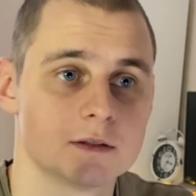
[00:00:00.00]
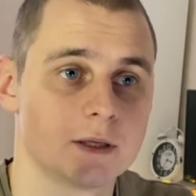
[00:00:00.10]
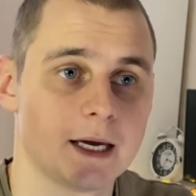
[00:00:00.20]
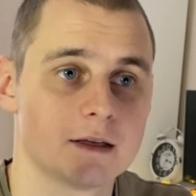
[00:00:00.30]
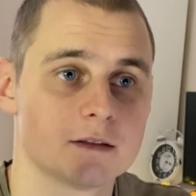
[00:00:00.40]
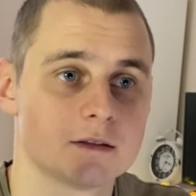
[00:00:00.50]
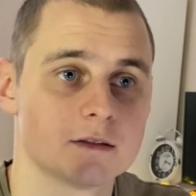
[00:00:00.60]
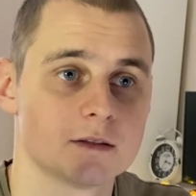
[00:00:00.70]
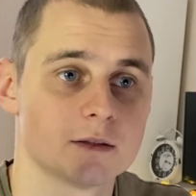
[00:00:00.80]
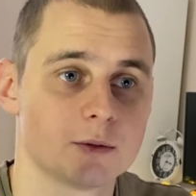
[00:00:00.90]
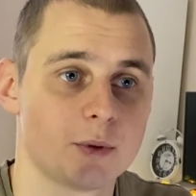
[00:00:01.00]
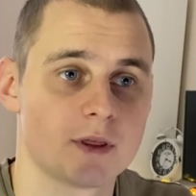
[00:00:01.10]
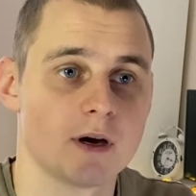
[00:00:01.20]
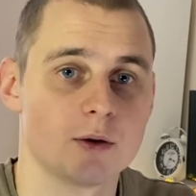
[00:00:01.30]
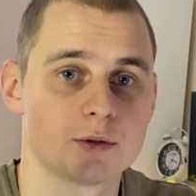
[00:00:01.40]
and
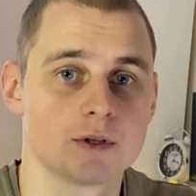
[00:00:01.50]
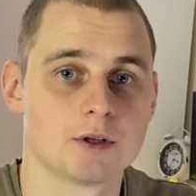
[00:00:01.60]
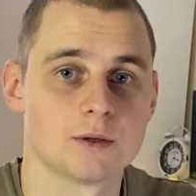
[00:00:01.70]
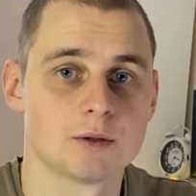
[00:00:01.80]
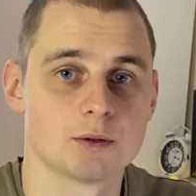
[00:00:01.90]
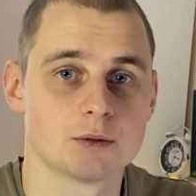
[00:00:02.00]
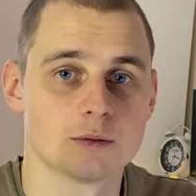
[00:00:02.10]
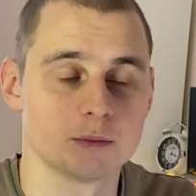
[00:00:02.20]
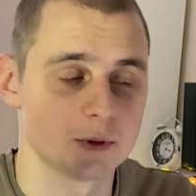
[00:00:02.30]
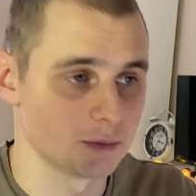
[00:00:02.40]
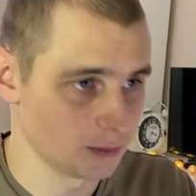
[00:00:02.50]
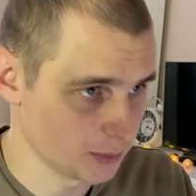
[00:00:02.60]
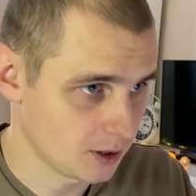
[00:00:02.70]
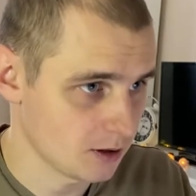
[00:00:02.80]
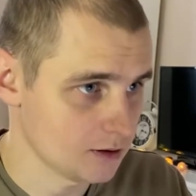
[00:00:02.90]
without your,
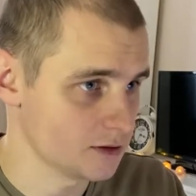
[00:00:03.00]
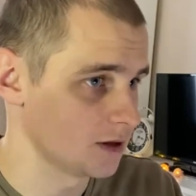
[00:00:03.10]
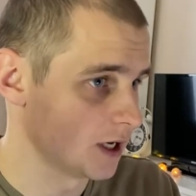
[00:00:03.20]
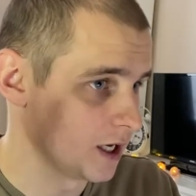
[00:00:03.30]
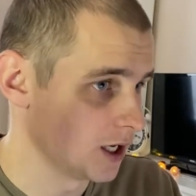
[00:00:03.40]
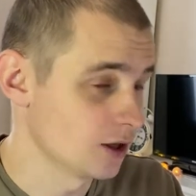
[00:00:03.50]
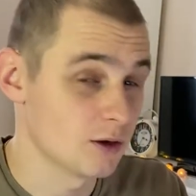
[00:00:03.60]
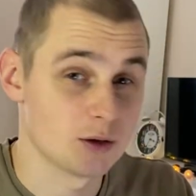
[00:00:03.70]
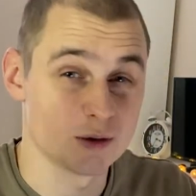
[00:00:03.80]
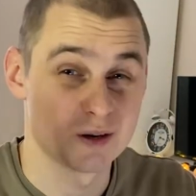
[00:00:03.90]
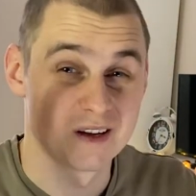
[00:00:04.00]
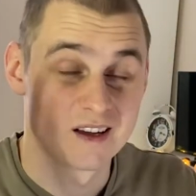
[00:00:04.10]
because your